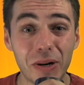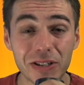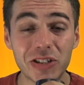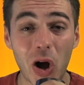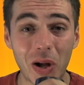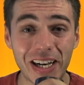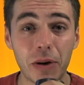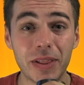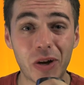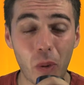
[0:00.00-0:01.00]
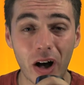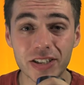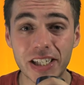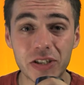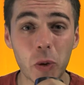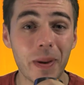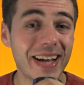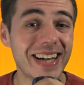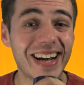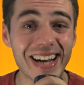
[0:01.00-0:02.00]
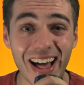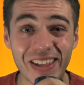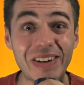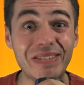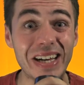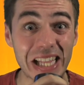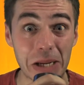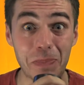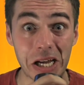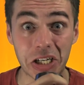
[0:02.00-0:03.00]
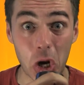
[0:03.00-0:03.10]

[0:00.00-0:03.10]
Bruce Nolan here with the Kowalskis who baked another really big